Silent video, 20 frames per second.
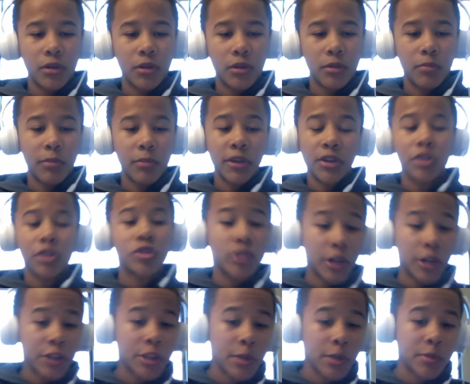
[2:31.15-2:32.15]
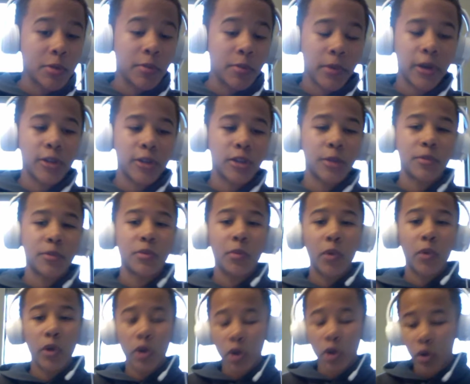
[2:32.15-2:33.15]
Make the triceps and biceps
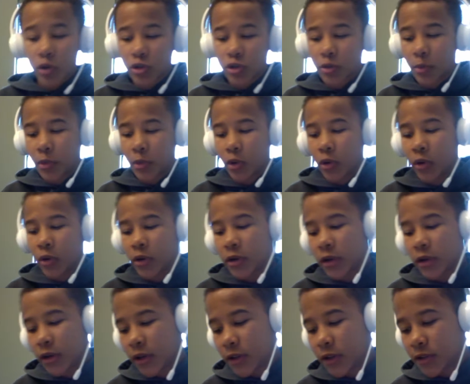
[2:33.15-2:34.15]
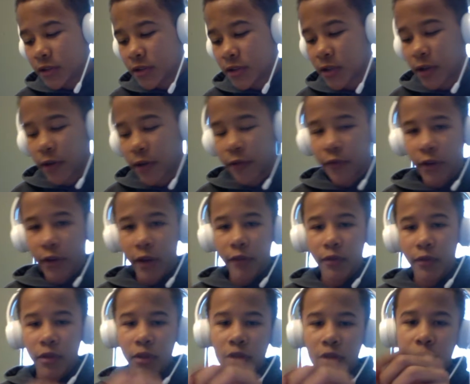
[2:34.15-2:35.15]
more noticeable instead of
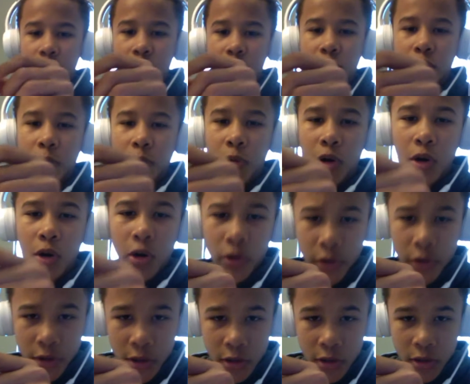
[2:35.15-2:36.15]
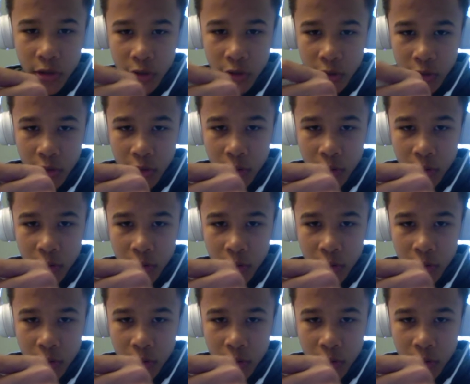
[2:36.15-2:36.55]
having small, thin